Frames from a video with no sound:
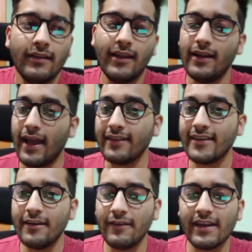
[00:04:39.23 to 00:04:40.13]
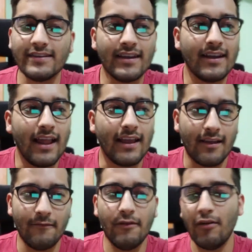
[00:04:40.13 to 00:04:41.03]
The next certification,
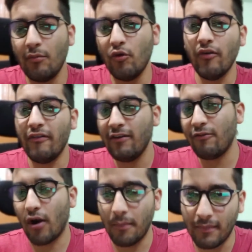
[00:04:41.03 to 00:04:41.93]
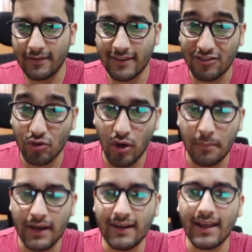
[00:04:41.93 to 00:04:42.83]
like we will move away from Cisco a
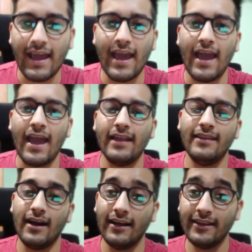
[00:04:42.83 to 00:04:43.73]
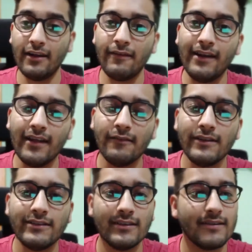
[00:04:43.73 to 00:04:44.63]
bit, and the other vendor
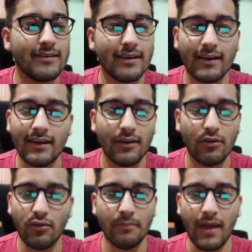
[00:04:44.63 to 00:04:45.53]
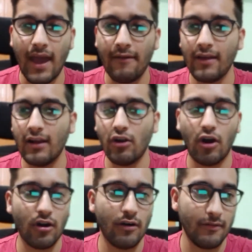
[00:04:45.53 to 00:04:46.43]
which is uh, you know having a
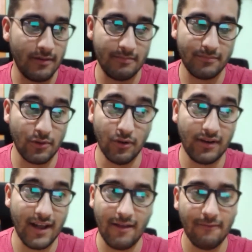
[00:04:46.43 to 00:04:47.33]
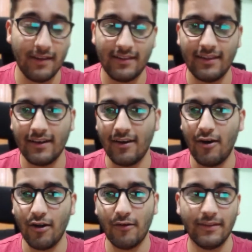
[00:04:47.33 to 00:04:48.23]
lot of uh, good time with uh,
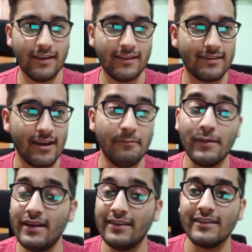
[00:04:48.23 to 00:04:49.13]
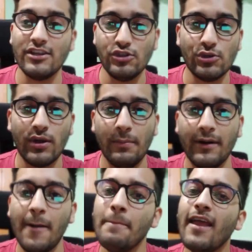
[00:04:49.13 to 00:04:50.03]
all of their stuff is
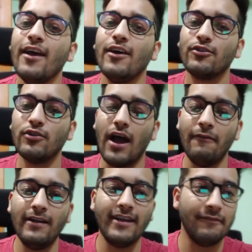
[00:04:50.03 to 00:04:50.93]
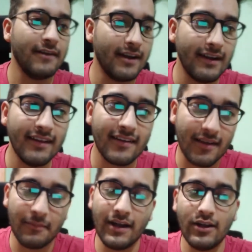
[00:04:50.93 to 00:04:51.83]
Juniper. So I will definitely
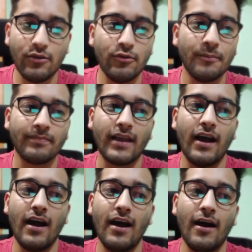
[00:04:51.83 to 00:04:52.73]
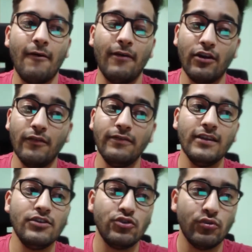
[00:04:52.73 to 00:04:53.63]
recommend you uh, one of
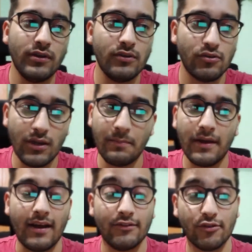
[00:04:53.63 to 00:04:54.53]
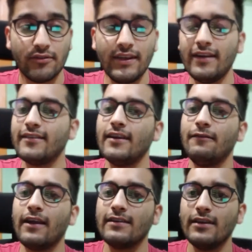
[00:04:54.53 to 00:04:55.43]
the Jun Juniper Associate
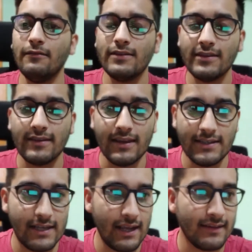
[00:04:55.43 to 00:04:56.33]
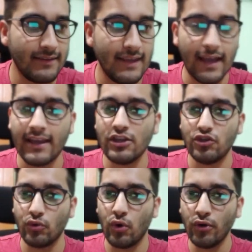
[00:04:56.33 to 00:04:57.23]
certification, which is J N C I A
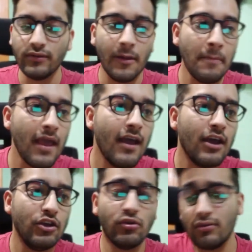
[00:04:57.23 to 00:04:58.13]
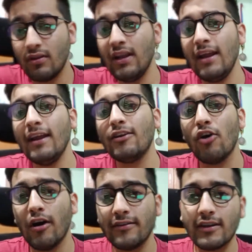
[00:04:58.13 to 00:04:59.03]
Junos. Usually it
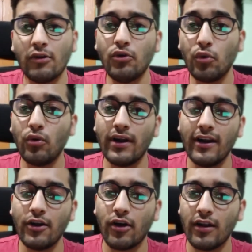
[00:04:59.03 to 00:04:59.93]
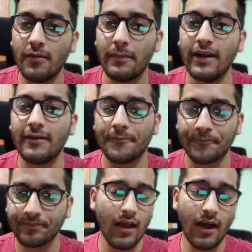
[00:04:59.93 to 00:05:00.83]
costs around two hundred dollars, but
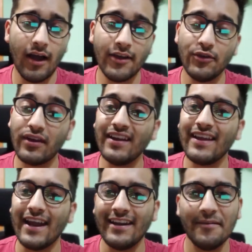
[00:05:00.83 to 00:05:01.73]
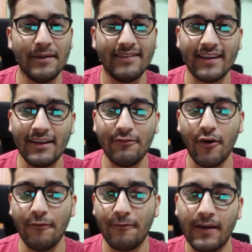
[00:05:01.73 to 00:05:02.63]
Uh, you can get it basically
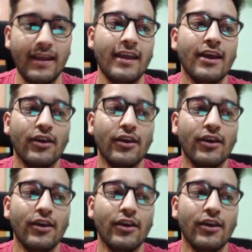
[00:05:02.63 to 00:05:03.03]
for free.